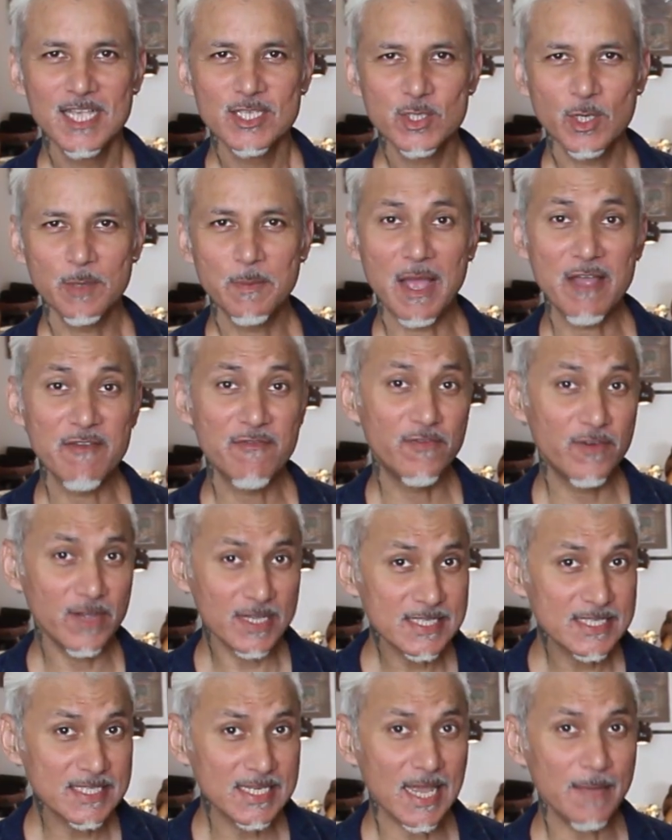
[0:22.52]
So in my
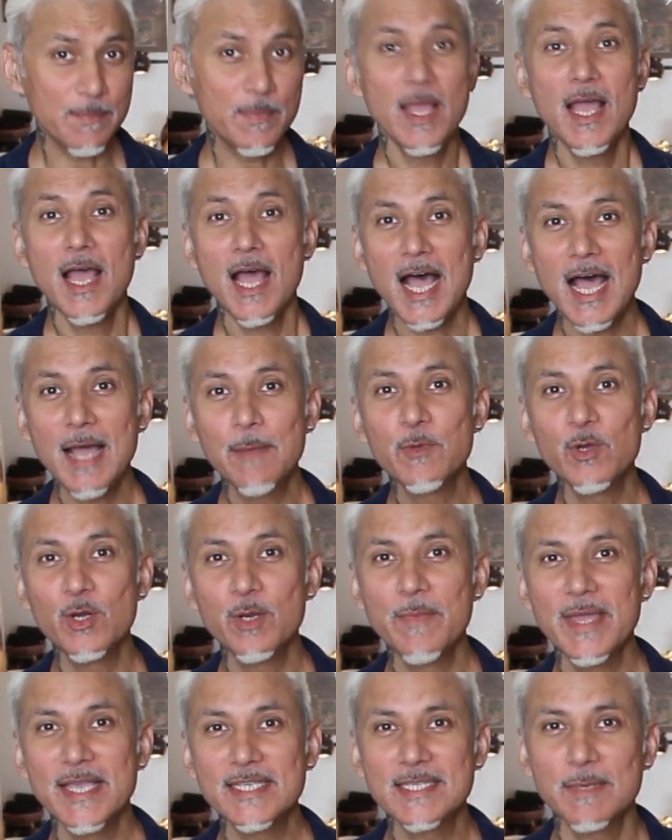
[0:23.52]
first step, I'm going
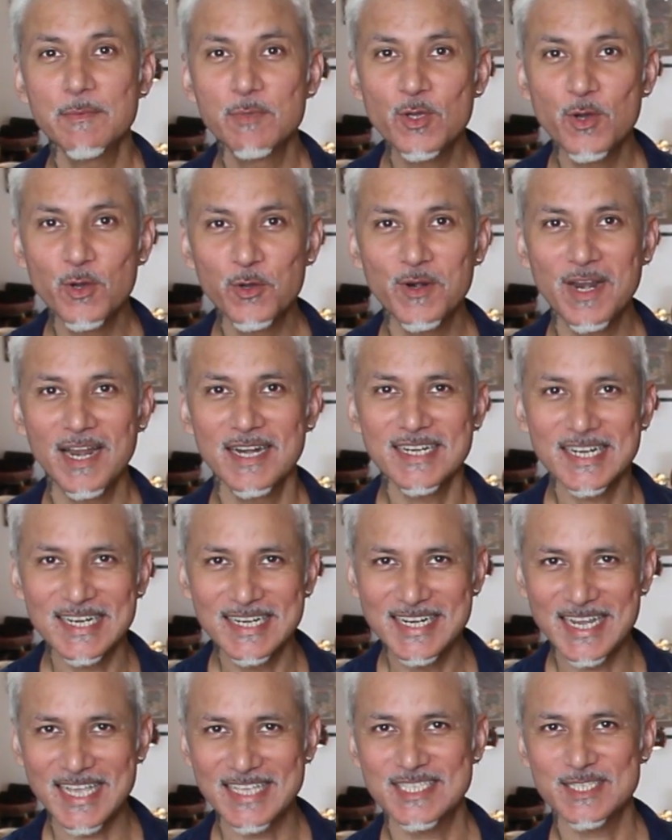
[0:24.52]
to make some coconut
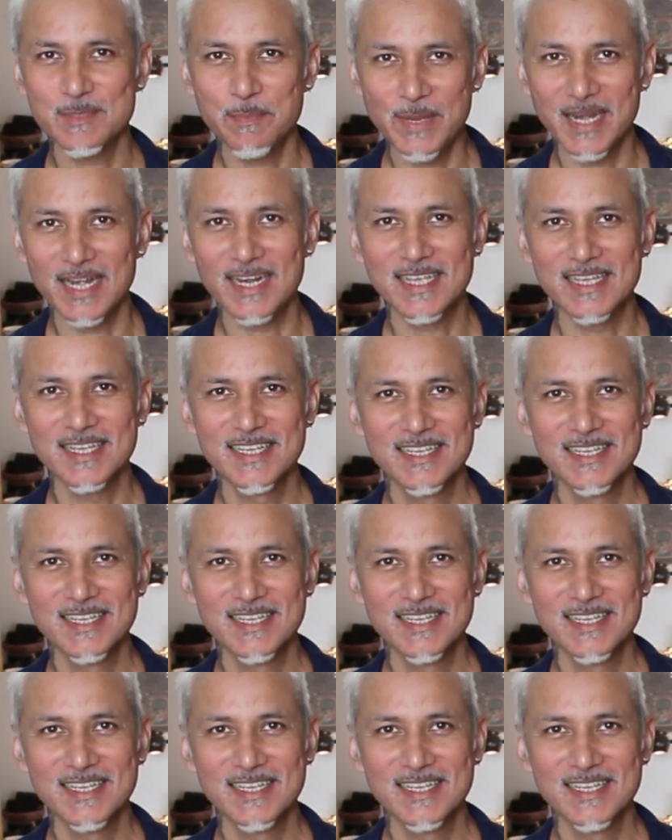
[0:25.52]
condensed milk.